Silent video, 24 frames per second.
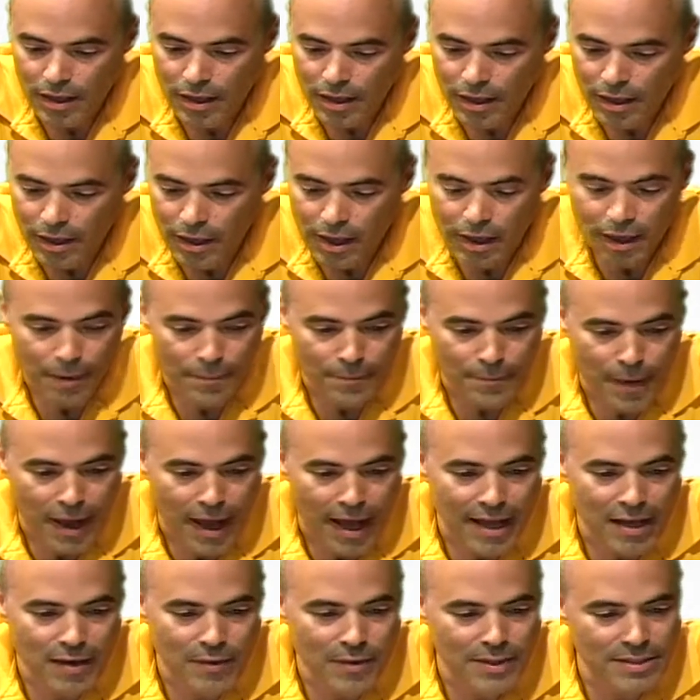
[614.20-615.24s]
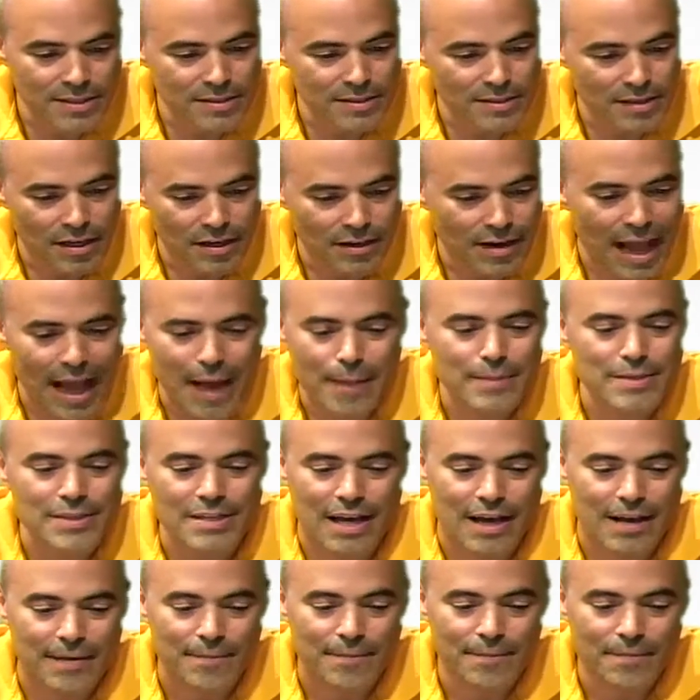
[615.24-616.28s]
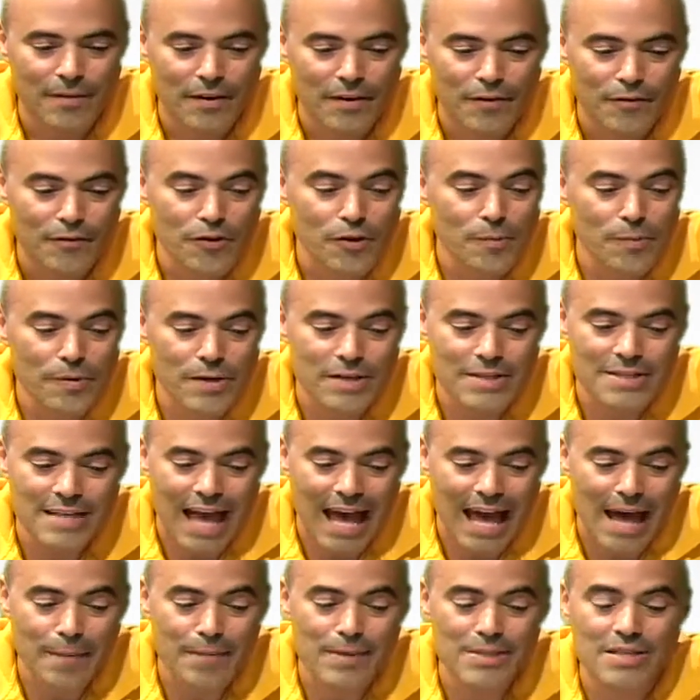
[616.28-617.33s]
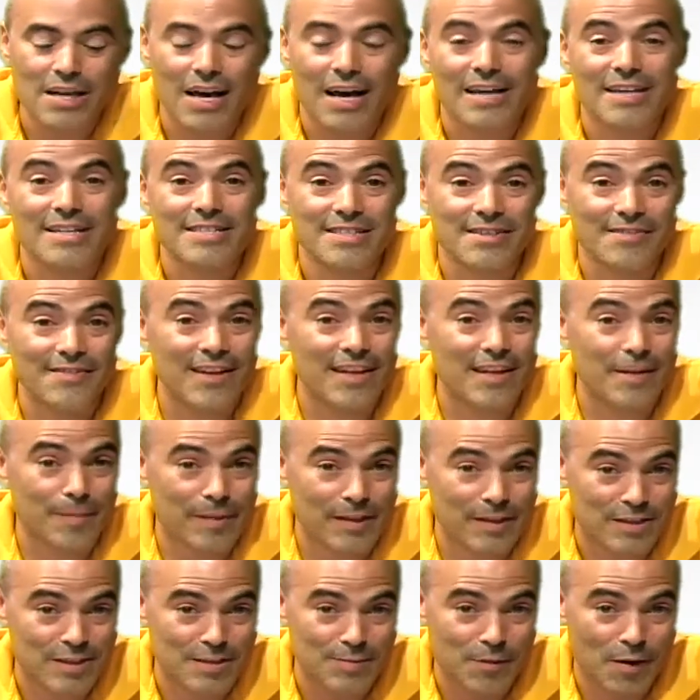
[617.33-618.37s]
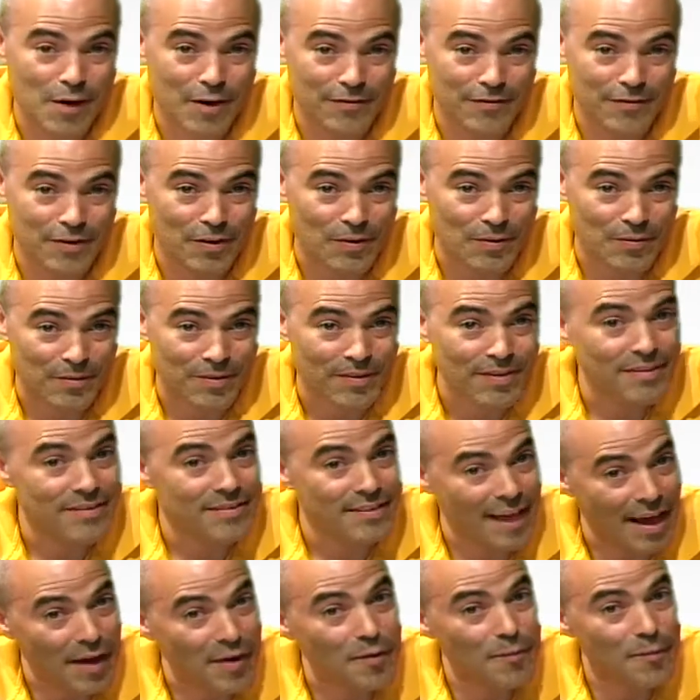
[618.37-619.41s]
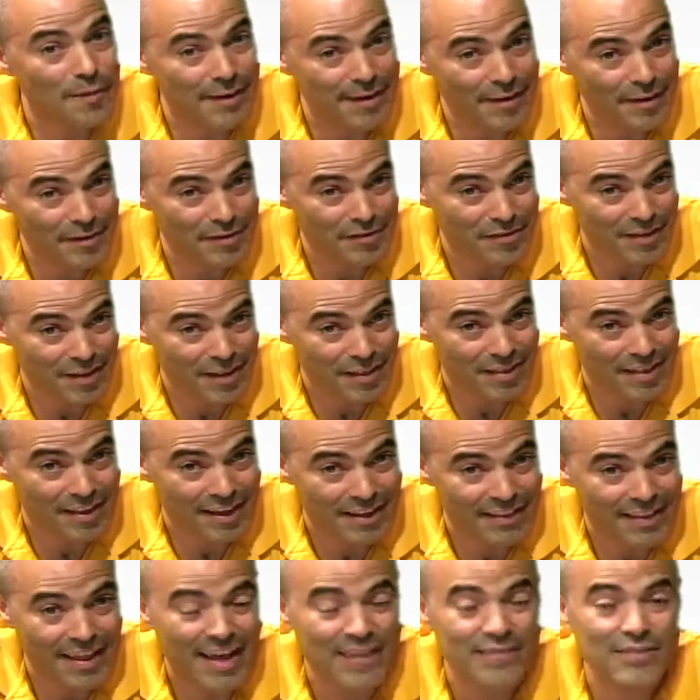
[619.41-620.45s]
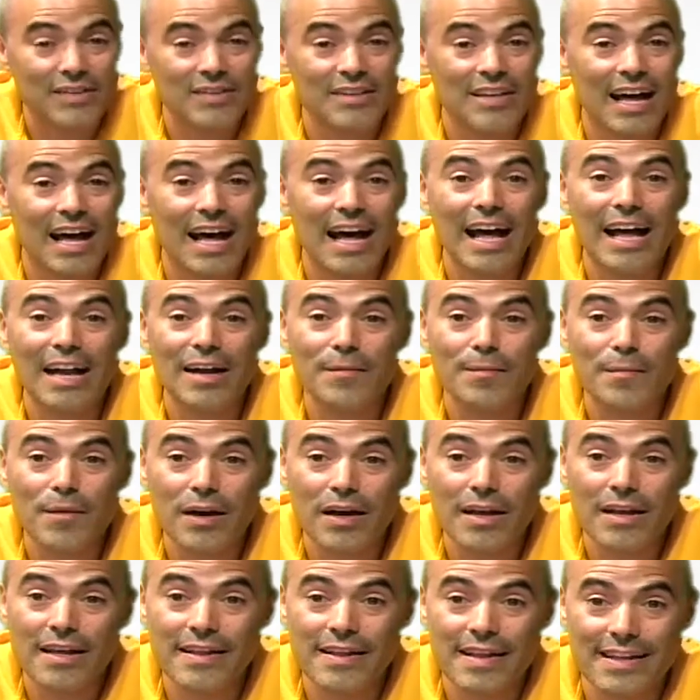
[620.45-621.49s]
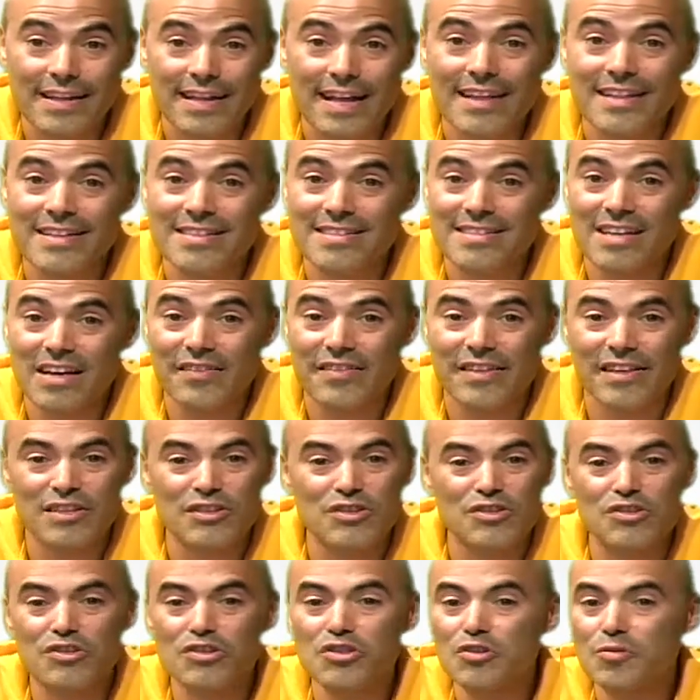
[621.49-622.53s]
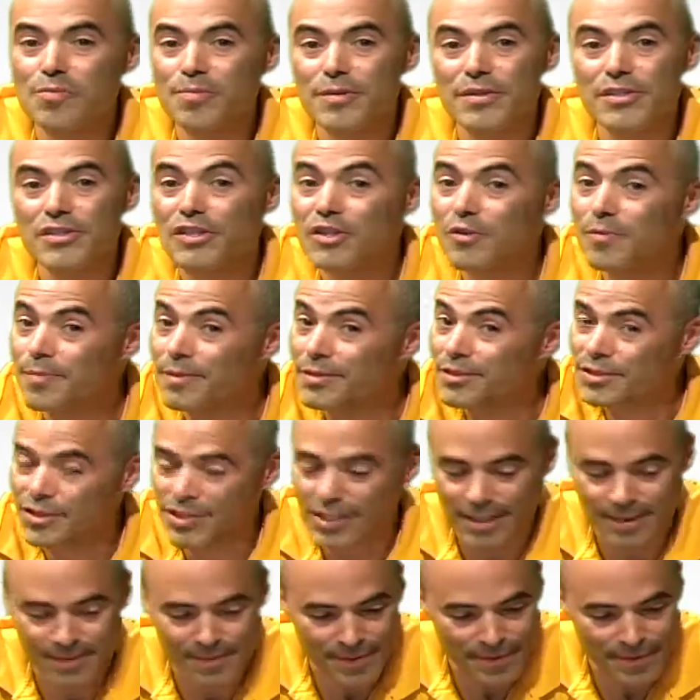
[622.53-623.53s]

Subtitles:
Amazon. Rumor is Amazon is developing a smartphone. That would be an interesting thing. They have a lot of money. They tend to sell things super duper cheap.